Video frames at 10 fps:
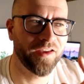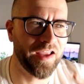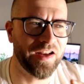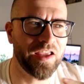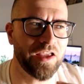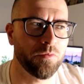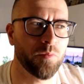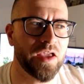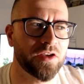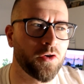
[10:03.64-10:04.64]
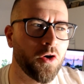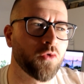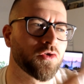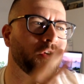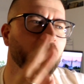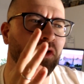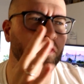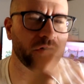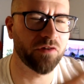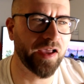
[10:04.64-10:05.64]
And he goes
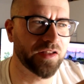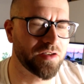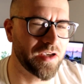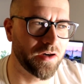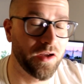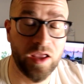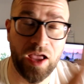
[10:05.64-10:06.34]
on the rant here.